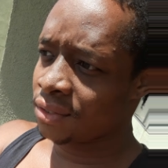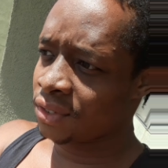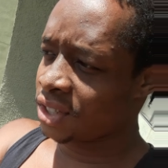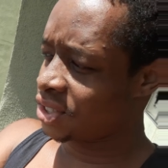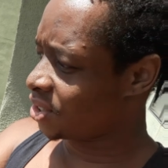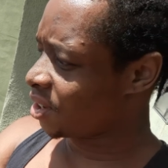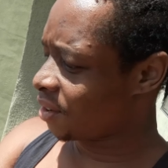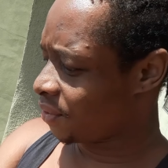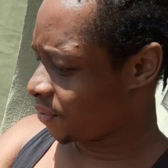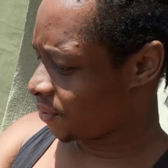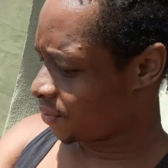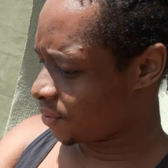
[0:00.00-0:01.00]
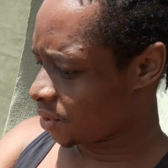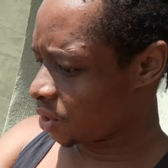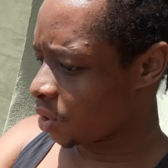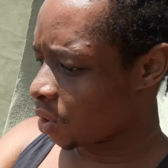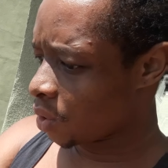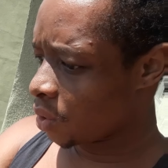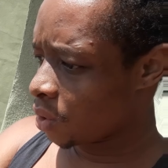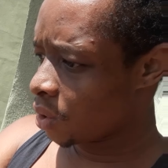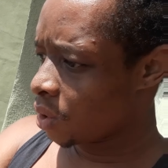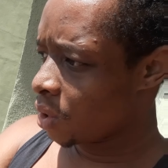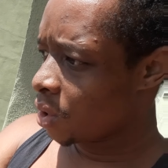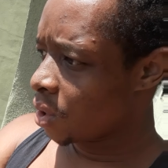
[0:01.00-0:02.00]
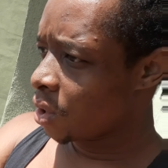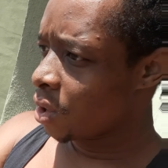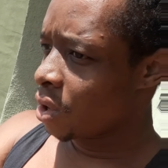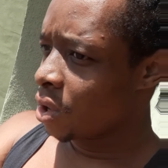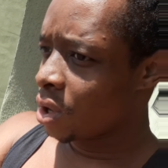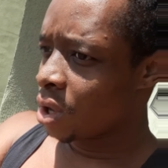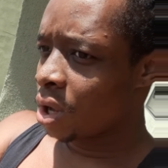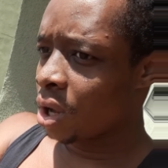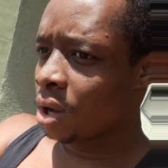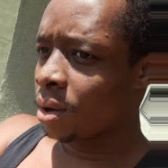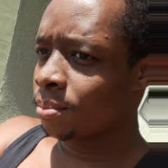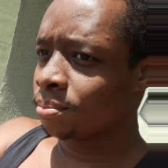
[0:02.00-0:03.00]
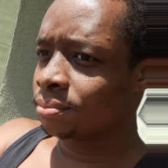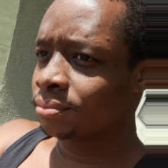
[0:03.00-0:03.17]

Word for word: this stuff, you know. Um,